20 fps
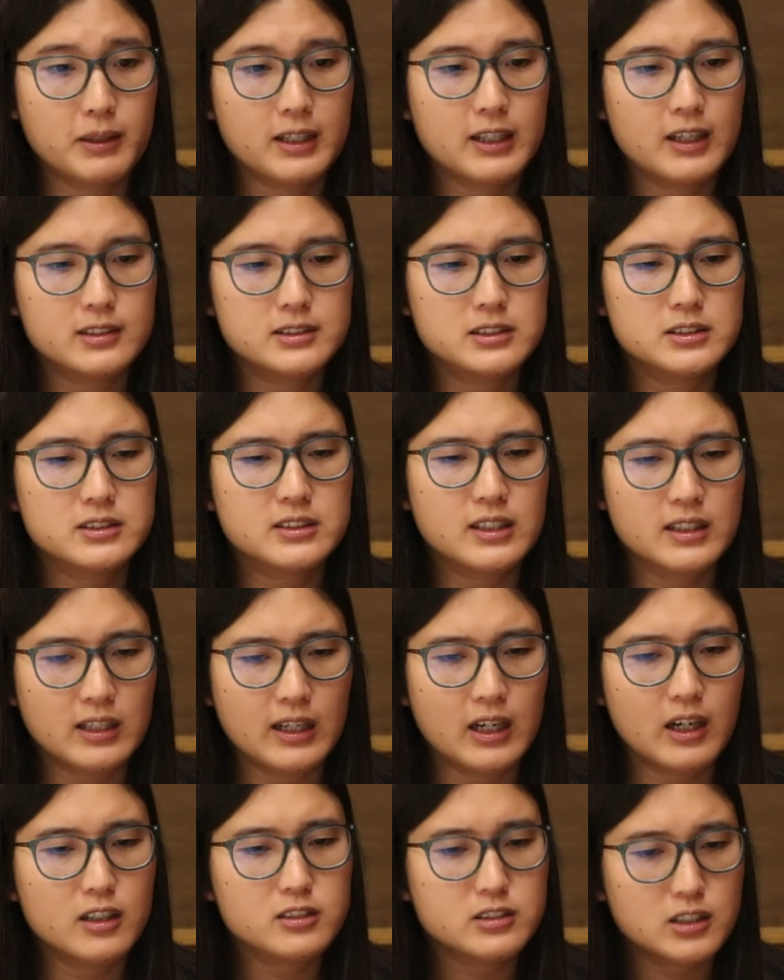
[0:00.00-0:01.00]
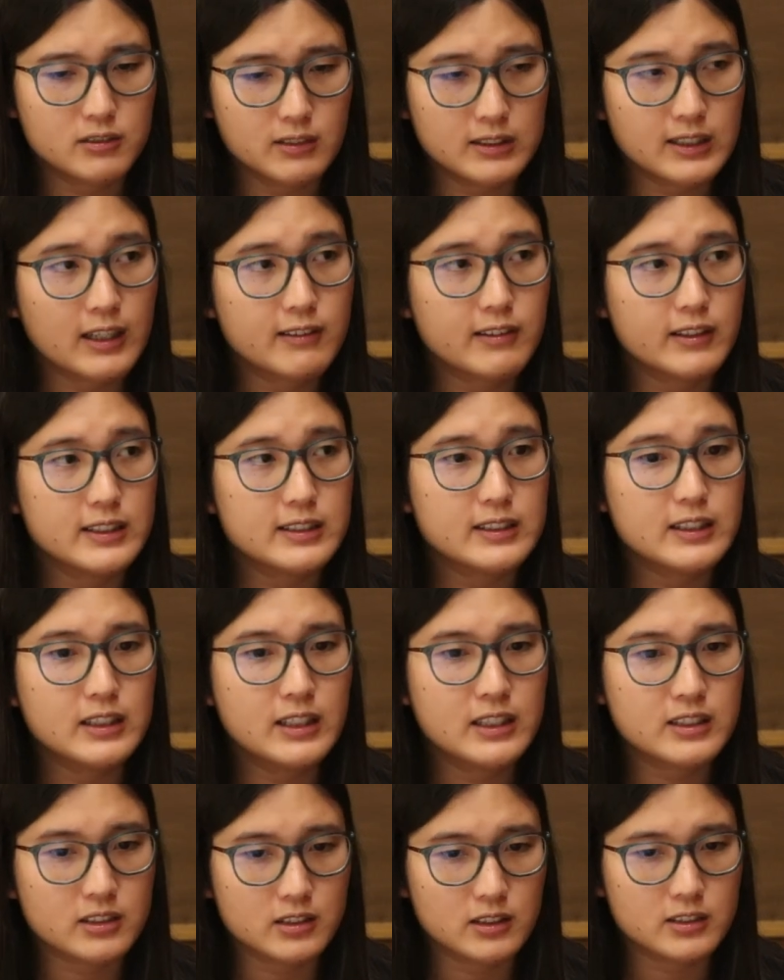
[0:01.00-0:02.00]
because authoritarian
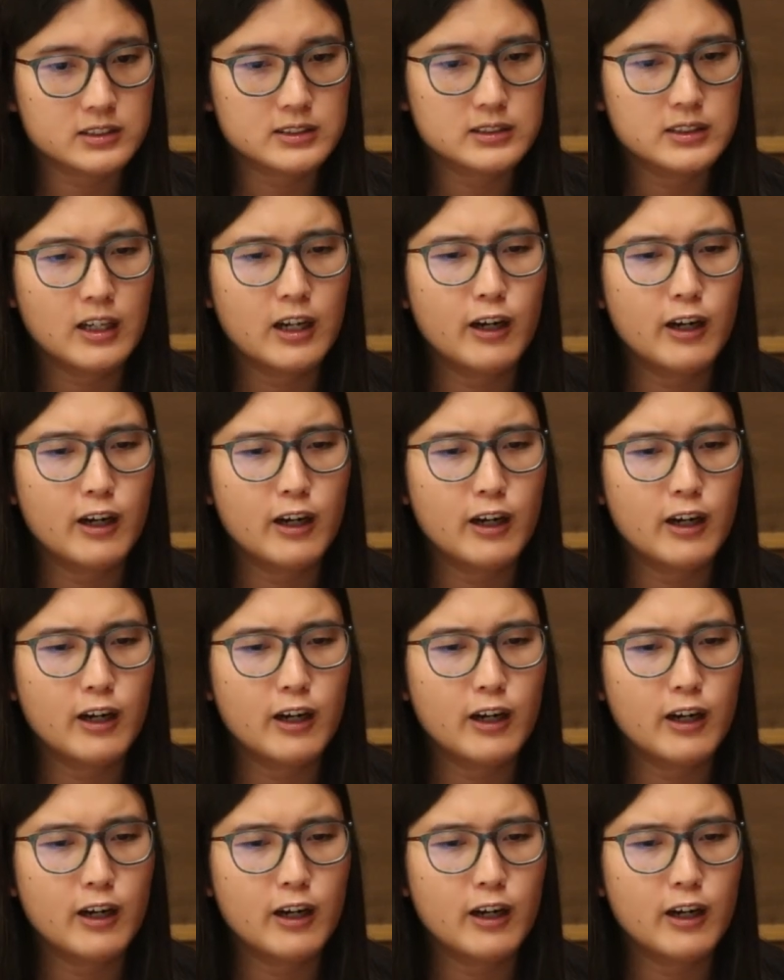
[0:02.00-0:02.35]
leaders